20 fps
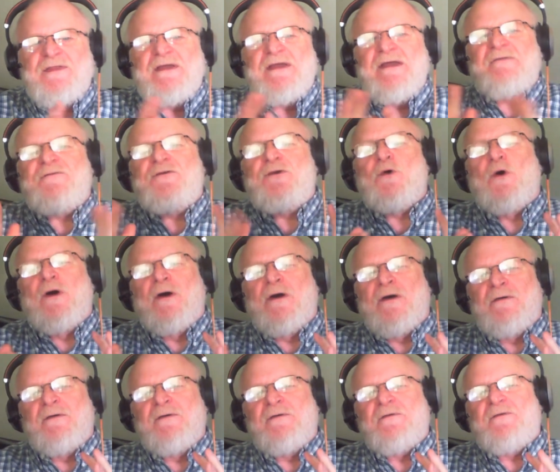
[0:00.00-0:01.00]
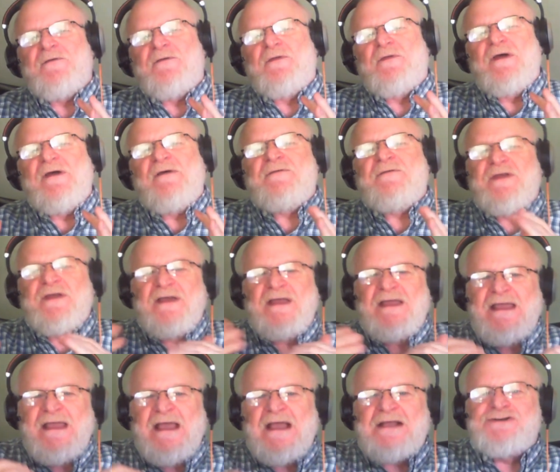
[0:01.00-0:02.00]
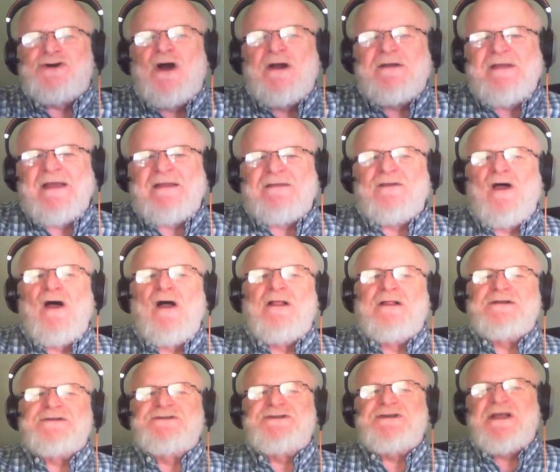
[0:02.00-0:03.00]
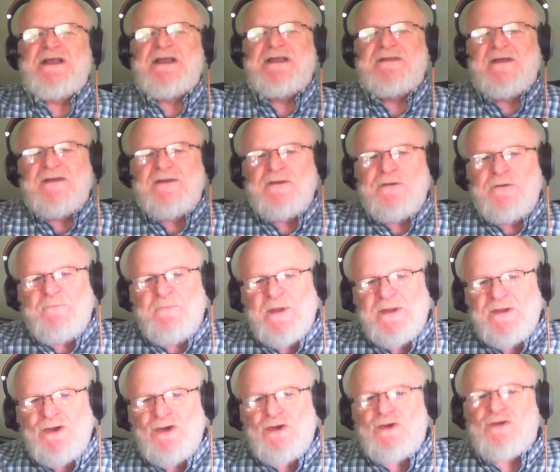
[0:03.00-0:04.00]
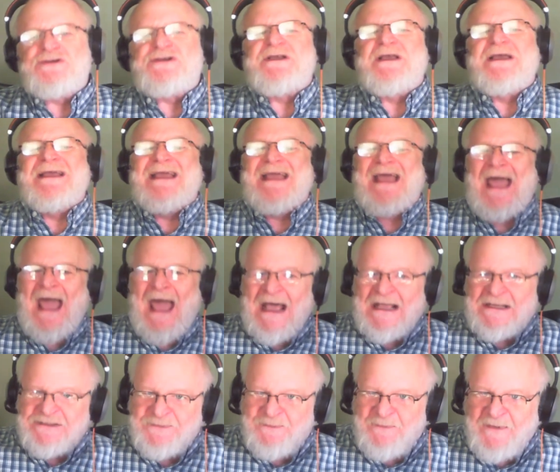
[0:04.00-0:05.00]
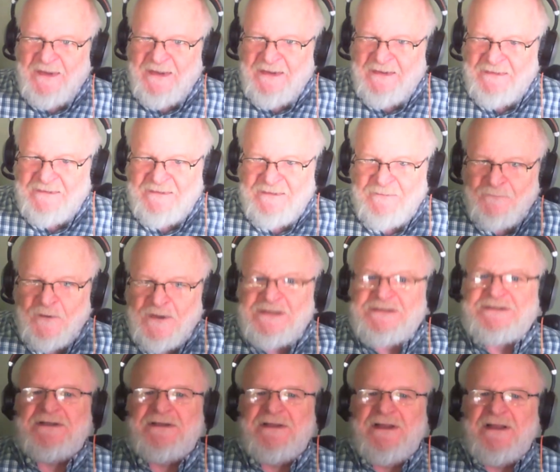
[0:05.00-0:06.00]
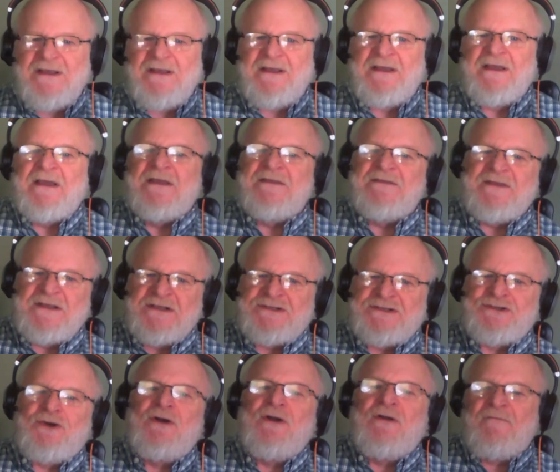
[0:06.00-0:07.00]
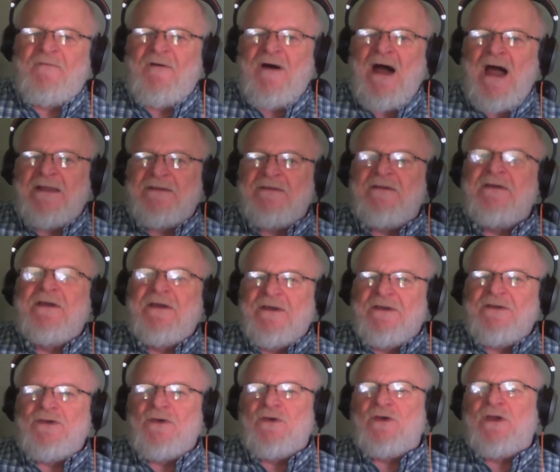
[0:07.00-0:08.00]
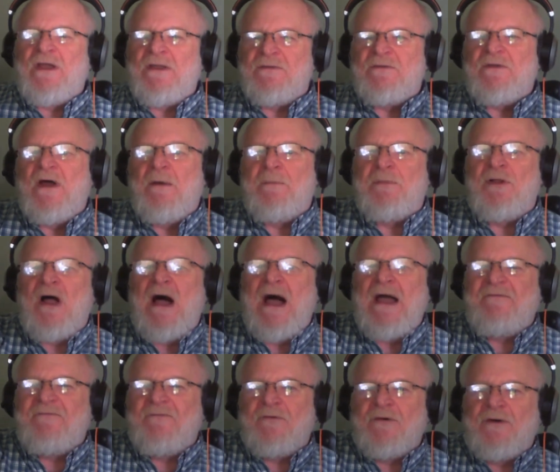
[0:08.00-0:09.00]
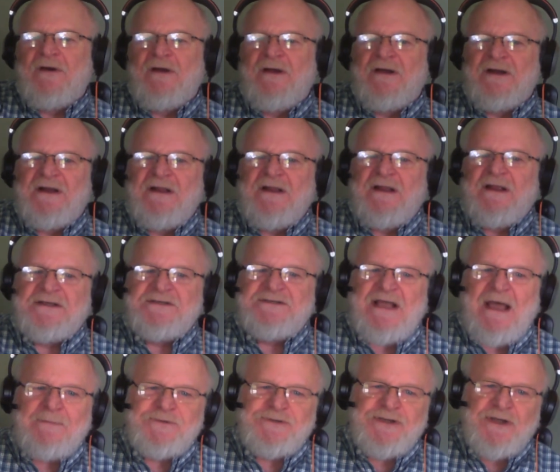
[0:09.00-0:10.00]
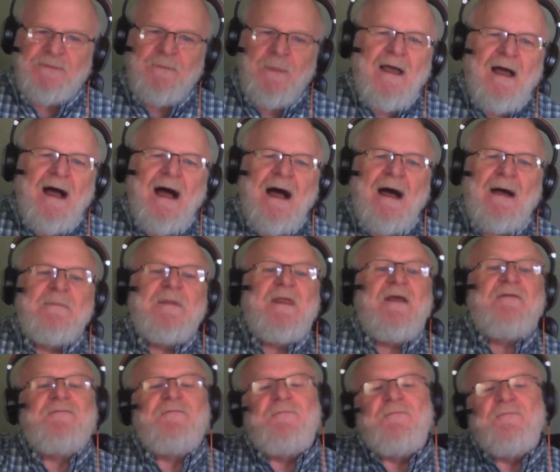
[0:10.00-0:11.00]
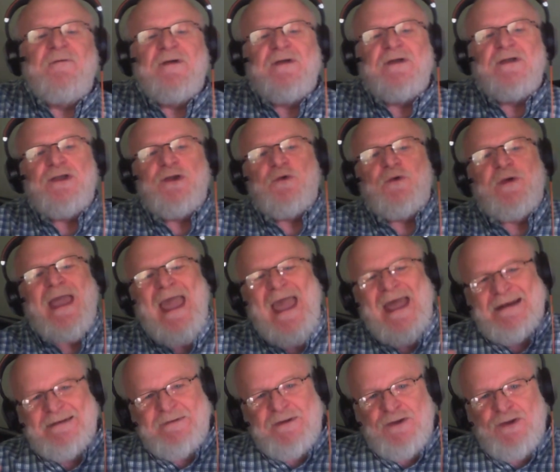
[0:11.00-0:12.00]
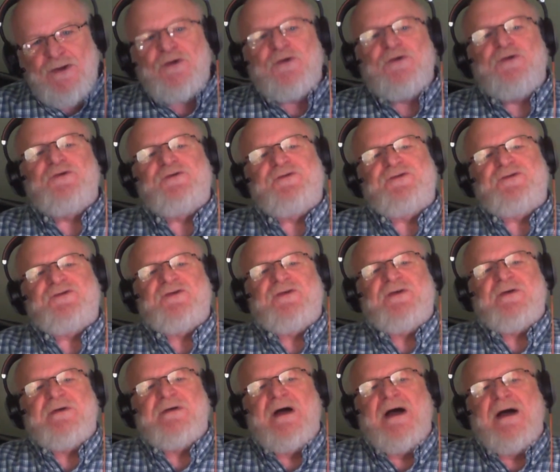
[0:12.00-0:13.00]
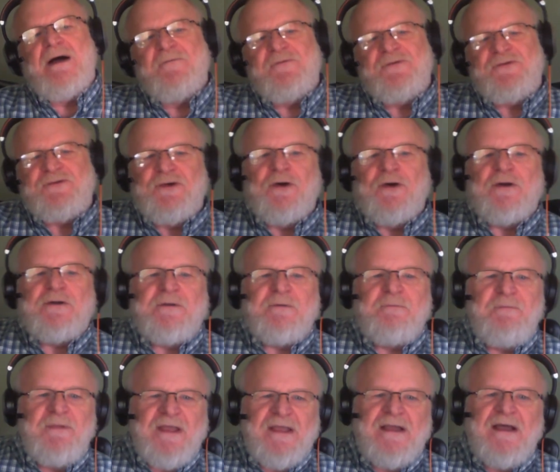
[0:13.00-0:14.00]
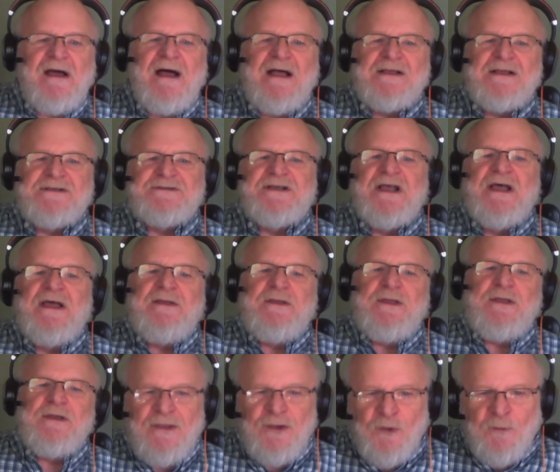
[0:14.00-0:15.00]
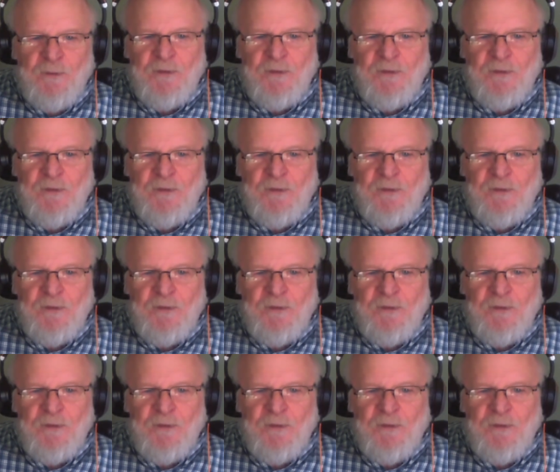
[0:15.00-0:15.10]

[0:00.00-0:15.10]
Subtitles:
if the EHR technology that you've been using has been recently decertified, you can apply for an exception. If you can't use CERT because your